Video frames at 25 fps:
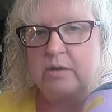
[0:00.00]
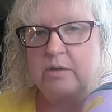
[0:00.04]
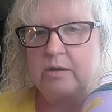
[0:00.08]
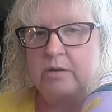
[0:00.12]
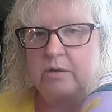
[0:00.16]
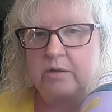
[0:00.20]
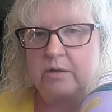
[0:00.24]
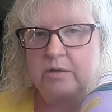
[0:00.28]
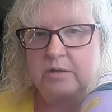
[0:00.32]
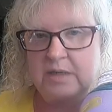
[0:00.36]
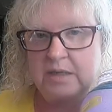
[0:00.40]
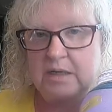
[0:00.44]
the
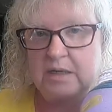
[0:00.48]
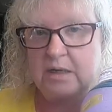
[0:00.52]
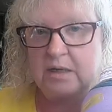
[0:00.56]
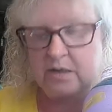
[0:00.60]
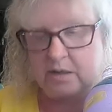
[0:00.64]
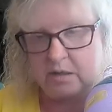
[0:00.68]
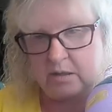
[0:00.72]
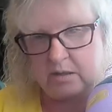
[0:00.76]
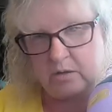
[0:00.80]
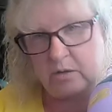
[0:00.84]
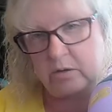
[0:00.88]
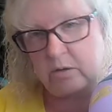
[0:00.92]

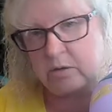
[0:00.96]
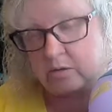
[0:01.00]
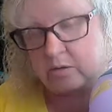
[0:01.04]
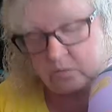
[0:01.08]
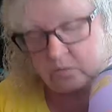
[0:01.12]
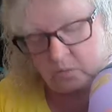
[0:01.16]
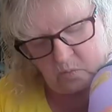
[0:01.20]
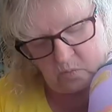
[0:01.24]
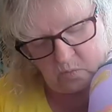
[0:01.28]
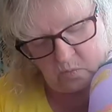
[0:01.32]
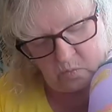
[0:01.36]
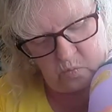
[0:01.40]
decal or
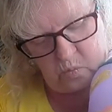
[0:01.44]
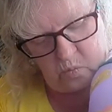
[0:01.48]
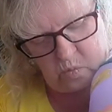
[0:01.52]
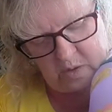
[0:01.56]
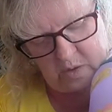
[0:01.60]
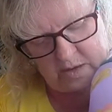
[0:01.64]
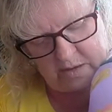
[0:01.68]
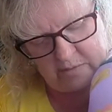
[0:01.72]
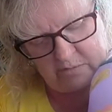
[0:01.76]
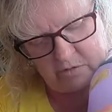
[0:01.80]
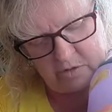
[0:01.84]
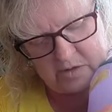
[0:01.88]

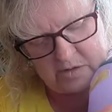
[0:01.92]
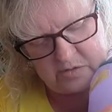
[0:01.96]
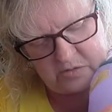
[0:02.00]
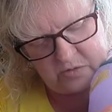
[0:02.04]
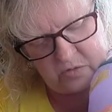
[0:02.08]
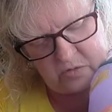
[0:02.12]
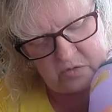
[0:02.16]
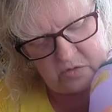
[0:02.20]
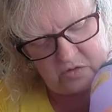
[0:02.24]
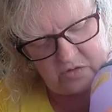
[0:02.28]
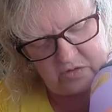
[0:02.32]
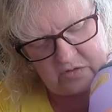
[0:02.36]
whatever it is. So
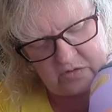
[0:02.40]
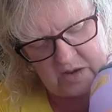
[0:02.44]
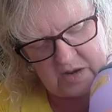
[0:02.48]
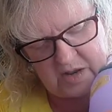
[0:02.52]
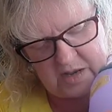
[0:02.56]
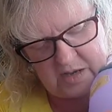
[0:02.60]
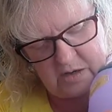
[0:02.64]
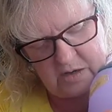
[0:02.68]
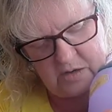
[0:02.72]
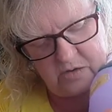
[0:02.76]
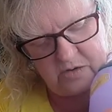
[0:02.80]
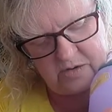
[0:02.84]
just take
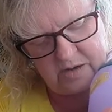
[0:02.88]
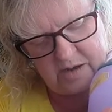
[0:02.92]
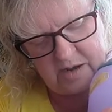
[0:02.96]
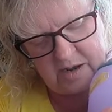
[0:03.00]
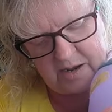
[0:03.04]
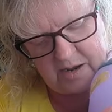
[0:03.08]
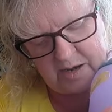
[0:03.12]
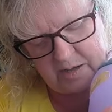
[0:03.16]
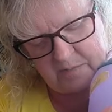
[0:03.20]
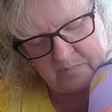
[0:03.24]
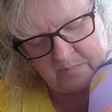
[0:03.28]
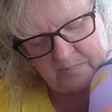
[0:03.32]
your
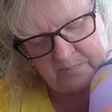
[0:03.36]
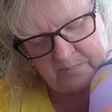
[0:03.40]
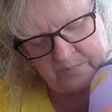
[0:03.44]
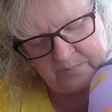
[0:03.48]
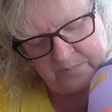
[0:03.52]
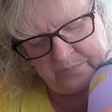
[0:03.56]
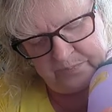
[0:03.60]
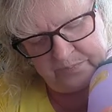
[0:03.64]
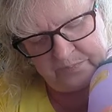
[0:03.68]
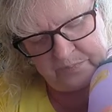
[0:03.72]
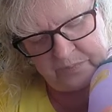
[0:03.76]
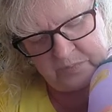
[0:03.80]
time,
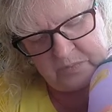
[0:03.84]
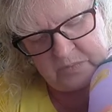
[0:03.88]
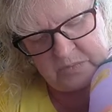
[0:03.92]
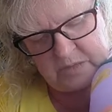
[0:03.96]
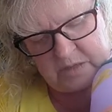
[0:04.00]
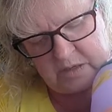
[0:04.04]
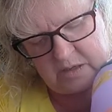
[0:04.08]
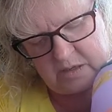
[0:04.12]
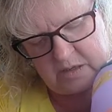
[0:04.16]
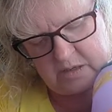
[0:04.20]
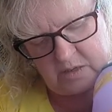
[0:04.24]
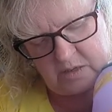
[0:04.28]

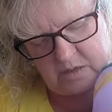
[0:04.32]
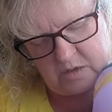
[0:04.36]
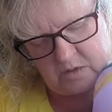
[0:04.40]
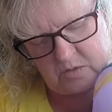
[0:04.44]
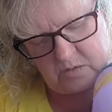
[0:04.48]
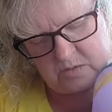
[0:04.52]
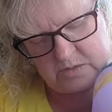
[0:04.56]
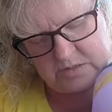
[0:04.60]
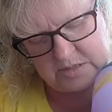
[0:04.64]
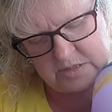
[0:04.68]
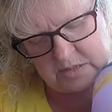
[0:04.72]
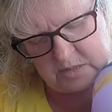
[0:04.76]
go
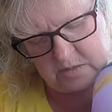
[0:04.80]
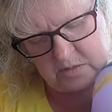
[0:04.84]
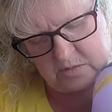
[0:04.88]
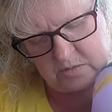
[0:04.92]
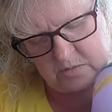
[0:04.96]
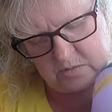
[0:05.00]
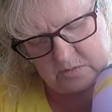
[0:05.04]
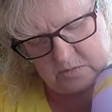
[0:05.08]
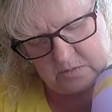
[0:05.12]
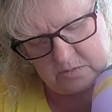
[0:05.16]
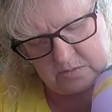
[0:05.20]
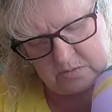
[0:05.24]
slow,